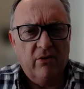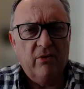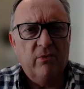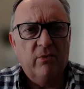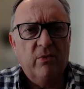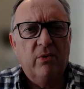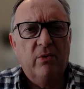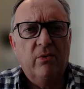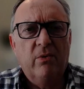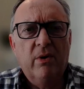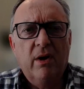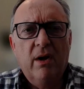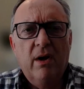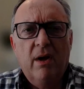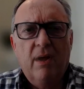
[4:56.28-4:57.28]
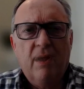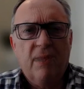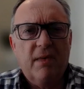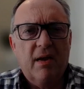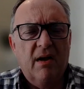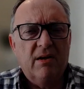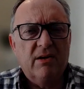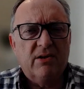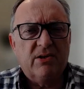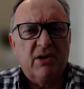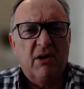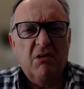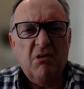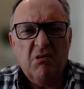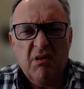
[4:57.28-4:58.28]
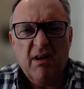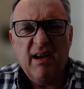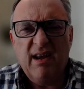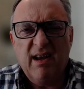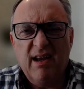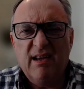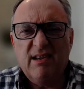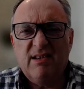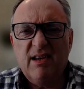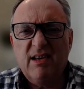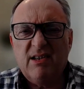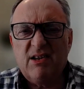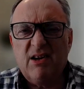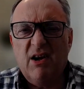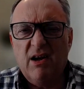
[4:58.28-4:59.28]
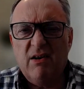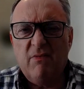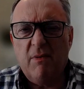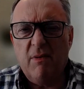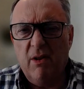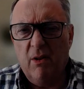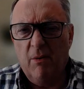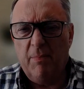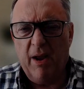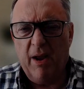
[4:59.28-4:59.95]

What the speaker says: on the wall. So it's kind of a little